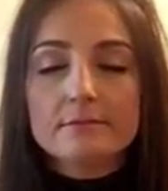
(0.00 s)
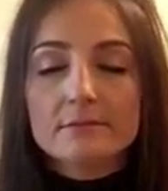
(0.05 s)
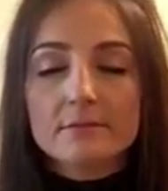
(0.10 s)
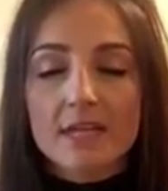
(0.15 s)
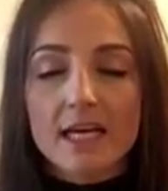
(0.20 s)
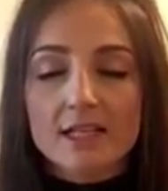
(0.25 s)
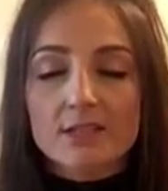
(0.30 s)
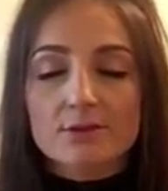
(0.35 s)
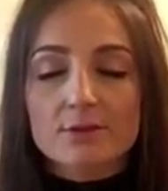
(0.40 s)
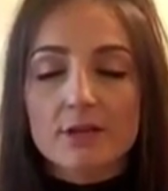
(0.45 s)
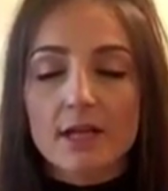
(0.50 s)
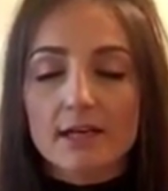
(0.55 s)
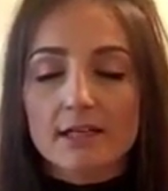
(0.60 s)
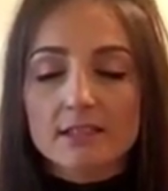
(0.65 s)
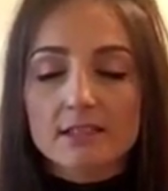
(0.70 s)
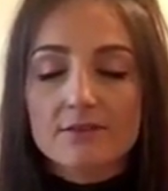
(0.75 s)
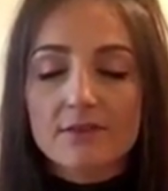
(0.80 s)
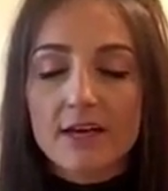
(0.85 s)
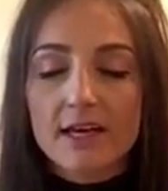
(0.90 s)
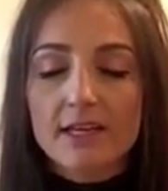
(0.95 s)
nice
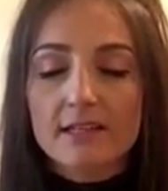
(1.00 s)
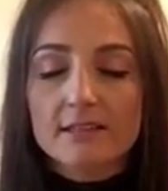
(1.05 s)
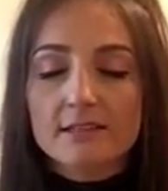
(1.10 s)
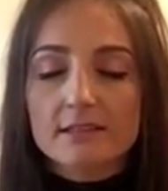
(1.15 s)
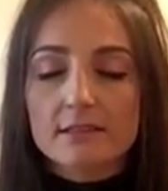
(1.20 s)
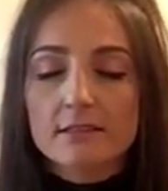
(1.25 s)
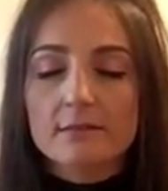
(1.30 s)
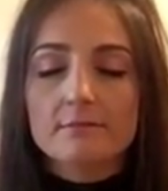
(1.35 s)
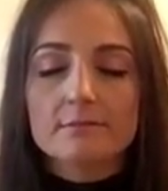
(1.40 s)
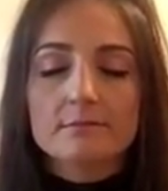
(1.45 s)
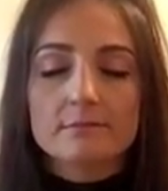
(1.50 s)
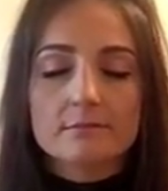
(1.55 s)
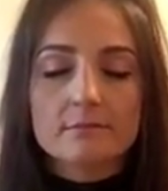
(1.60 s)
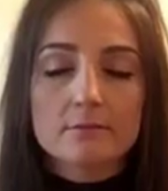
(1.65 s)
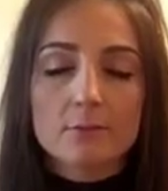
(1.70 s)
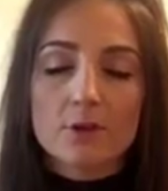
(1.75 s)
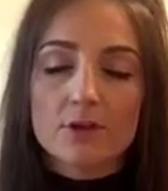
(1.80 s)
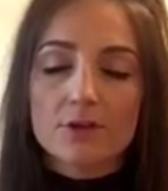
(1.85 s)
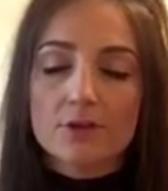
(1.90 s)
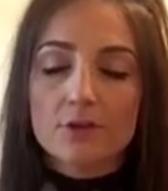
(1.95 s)
relaxed face
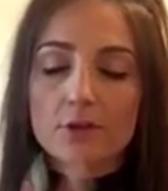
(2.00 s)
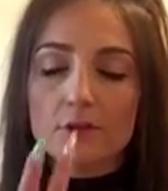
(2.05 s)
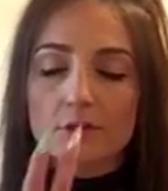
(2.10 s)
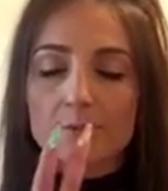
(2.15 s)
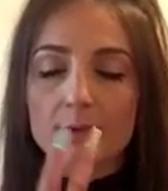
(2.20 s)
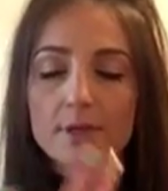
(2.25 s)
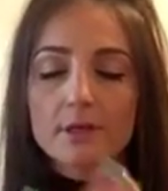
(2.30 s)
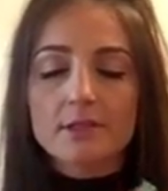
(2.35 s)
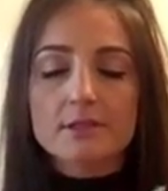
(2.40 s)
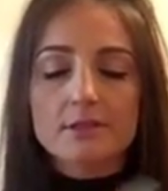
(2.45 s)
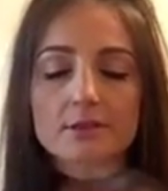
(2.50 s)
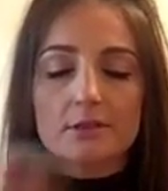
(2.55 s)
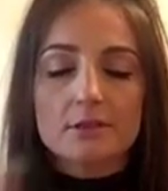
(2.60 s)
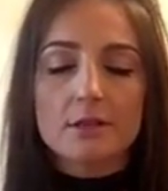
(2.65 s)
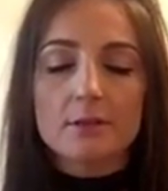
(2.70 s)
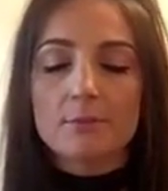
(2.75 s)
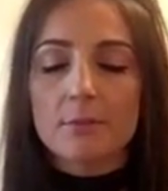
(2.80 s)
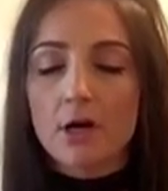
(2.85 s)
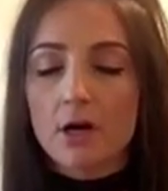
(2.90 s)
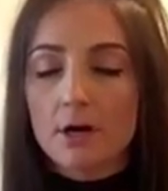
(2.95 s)
with your nose plugs and your
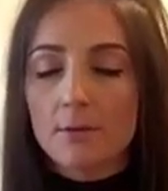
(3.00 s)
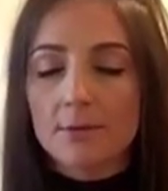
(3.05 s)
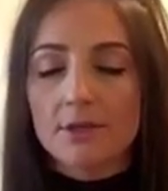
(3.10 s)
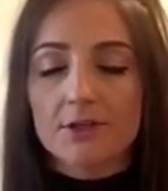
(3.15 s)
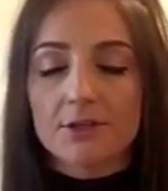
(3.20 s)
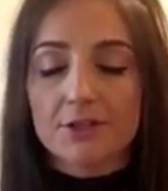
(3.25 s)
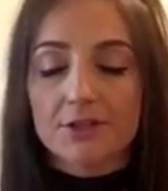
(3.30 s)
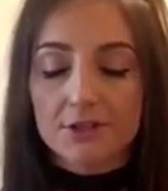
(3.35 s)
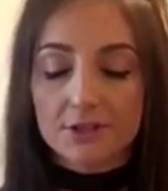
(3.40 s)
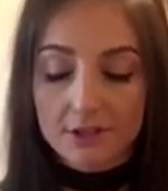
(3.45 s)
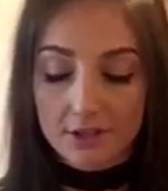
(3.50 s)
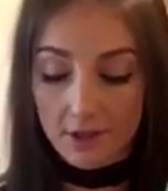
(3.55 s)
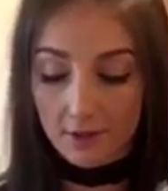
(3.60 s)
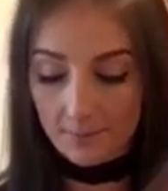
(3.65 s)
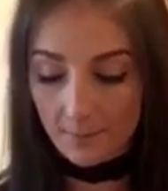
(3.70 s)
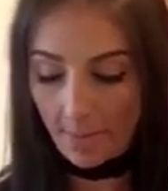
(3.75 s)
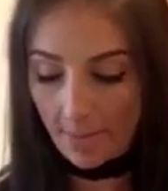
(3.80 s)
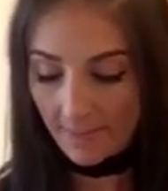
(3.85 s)
lip balm and you're good to go.